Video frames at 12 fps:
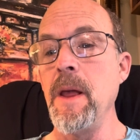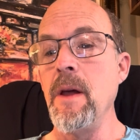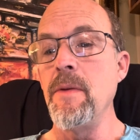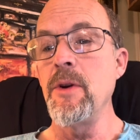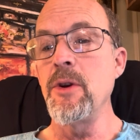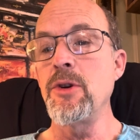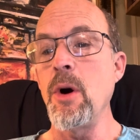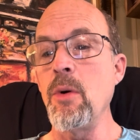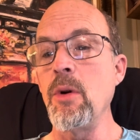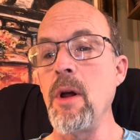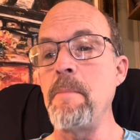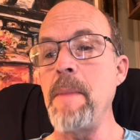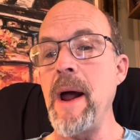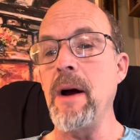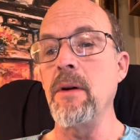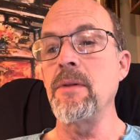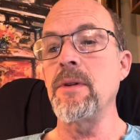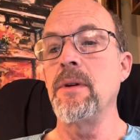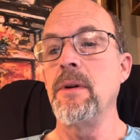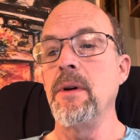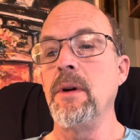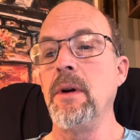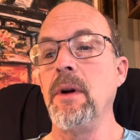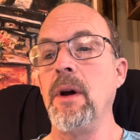The total amount
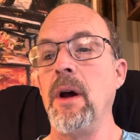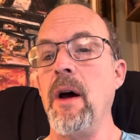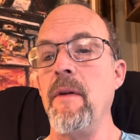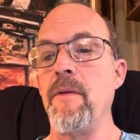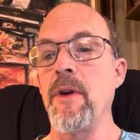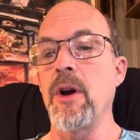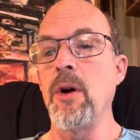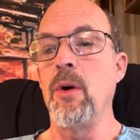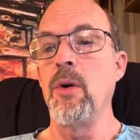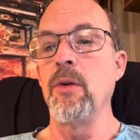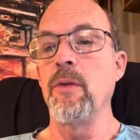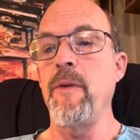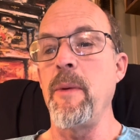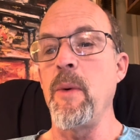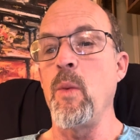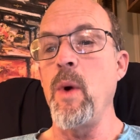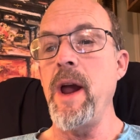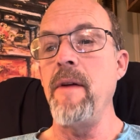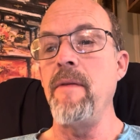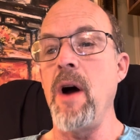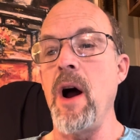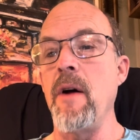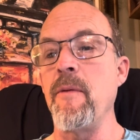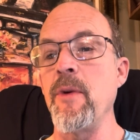of the gold from the wave
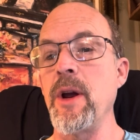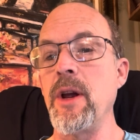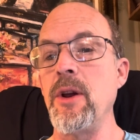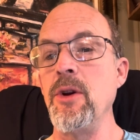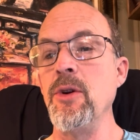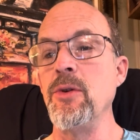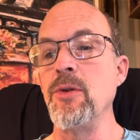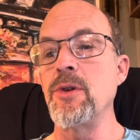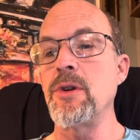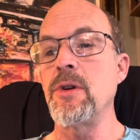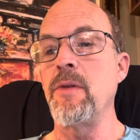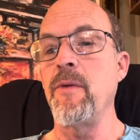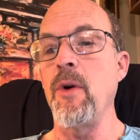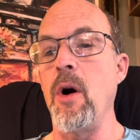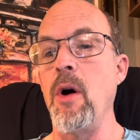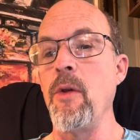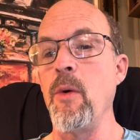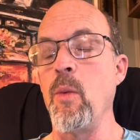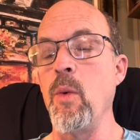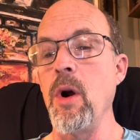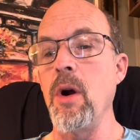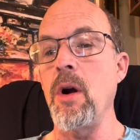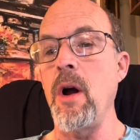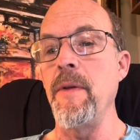offering used for all the
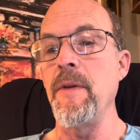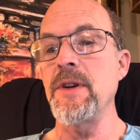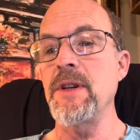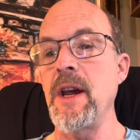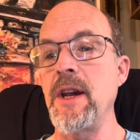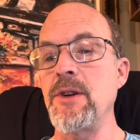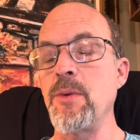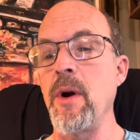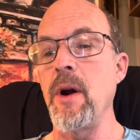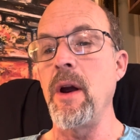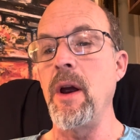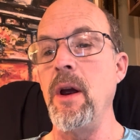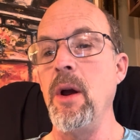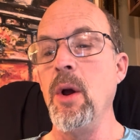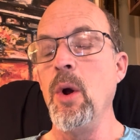work on the sanctuary